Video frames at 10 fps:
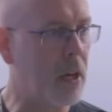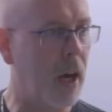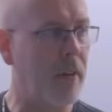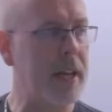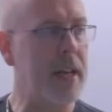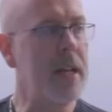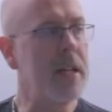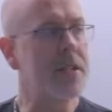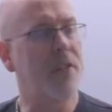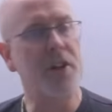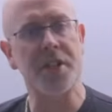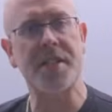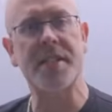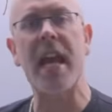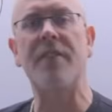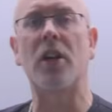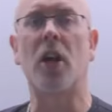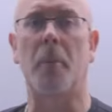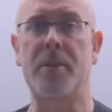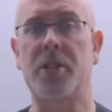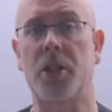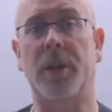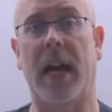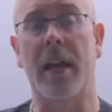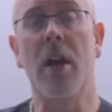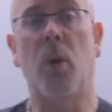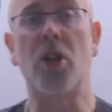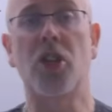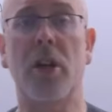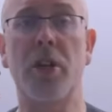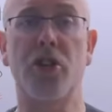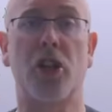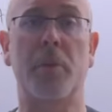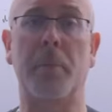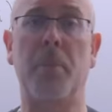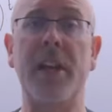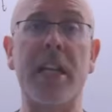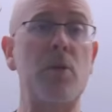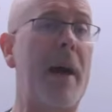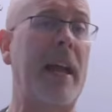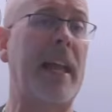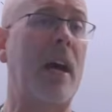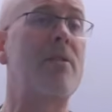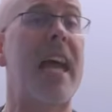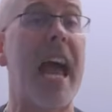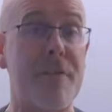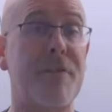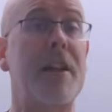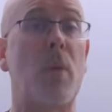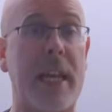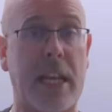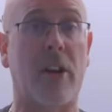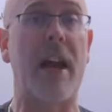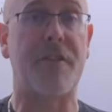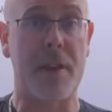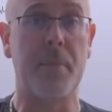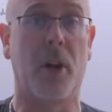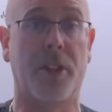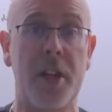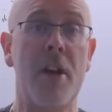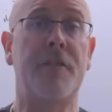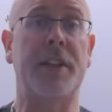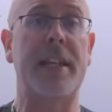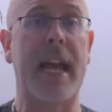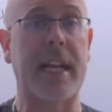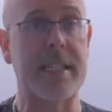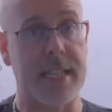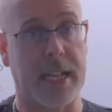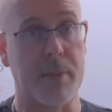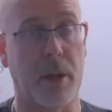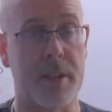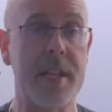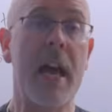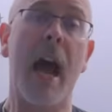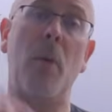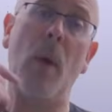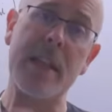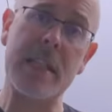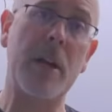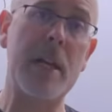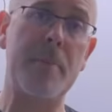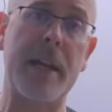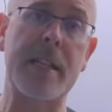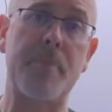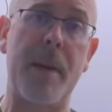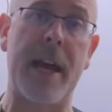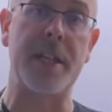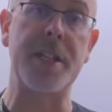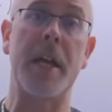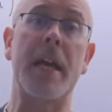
All right. So if you're saving up to do that, what you're going to do is you're going to put money into a bank account every week or every month for the next 6 months. And when is the money being spent?